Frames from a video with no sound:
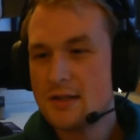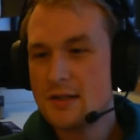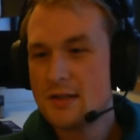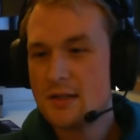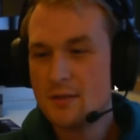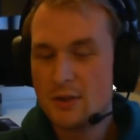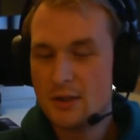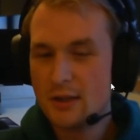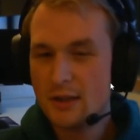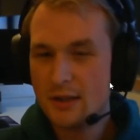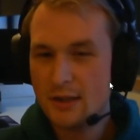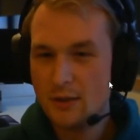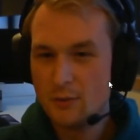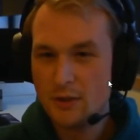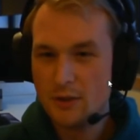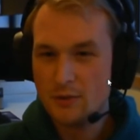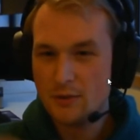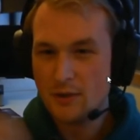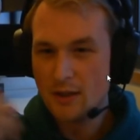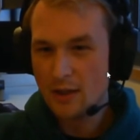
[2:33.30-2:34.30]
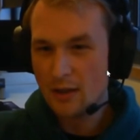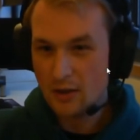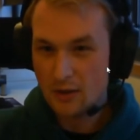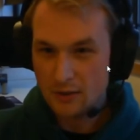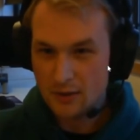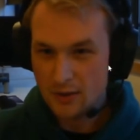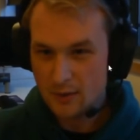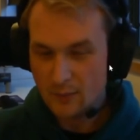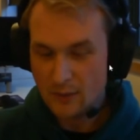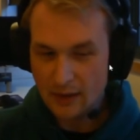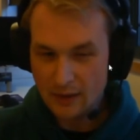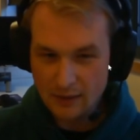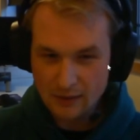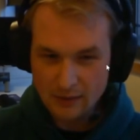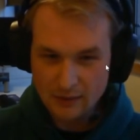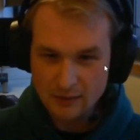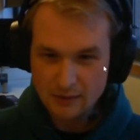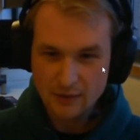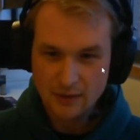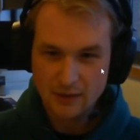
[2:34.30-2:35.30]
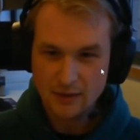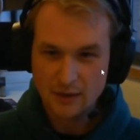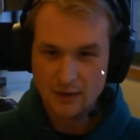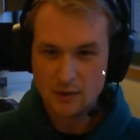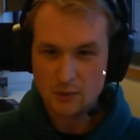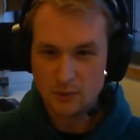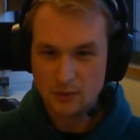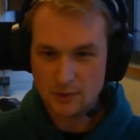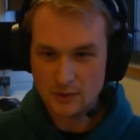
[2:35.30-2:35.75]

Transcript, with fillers: Similarly, when you get on the bike, it